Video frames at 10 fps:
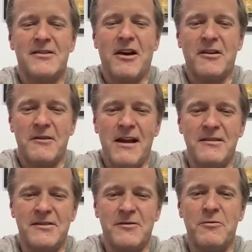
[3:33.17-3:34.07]
Dr.
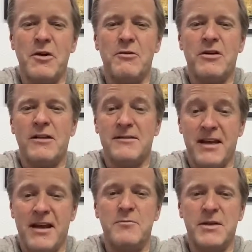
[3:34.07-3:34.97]
Allison wrote called
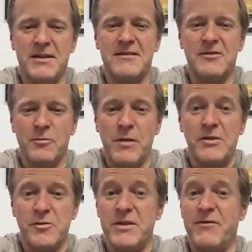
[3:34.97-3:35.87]
10 Medicinal
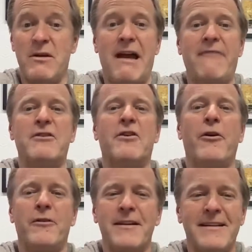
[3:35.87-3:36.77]
Mushrooms. If you haven't
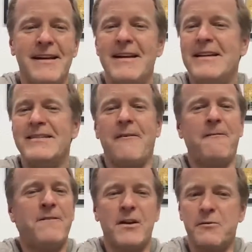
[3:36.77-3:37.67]
heard it, it's a
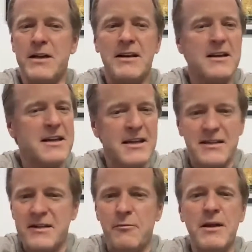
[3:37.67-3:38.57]
fun read, an
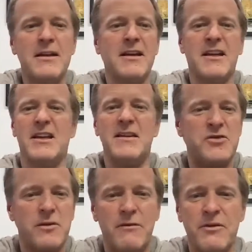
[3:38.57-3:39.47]
easy read, and it
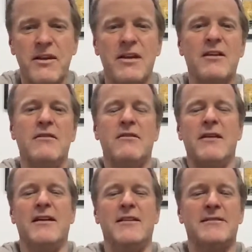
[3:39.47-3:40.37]
gives you everything
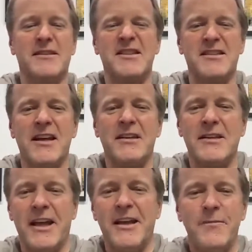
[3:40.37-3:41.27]

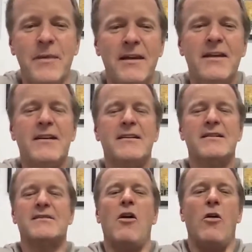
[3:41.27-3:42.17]
succinctly.
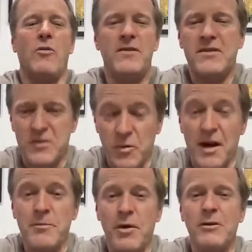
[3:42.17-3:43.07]
So this is what
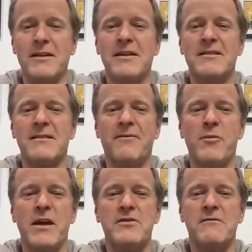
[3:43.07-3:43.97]
I'm pulling this
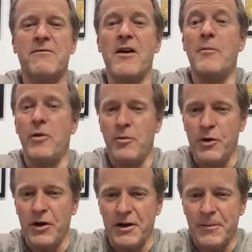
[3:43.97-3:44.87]
information from, her
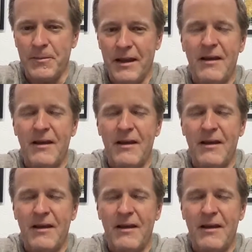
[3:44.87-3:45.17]
book.